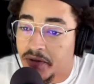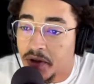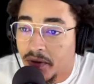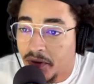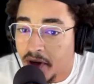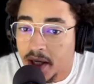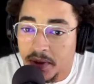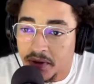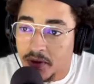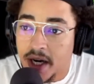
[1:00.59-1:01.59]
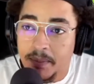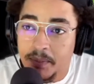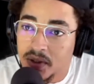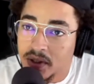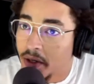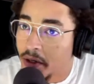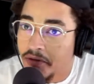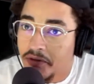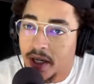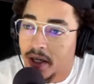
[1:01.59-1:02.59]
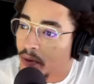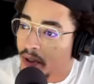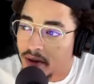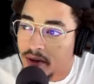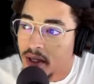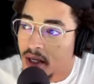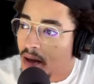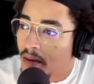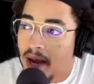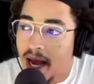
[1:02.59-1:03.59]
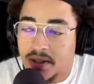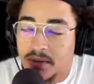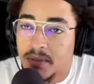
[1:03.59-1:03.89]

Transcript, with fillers: if you fuck with rapes and you fuck with mass